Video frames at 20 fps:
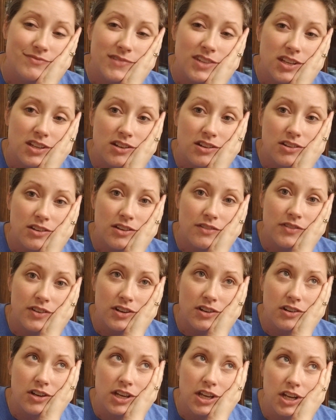you know, if
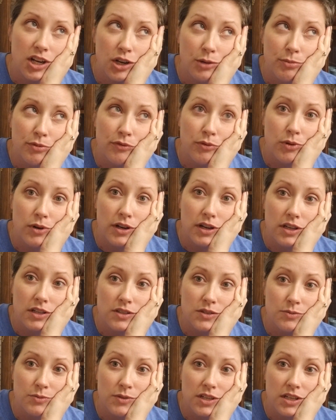it'll get here before
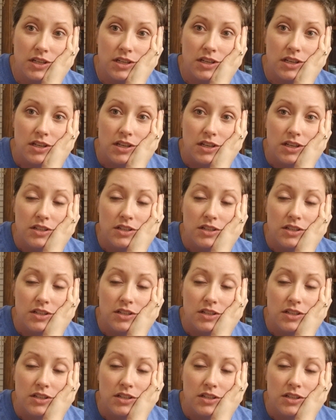next week.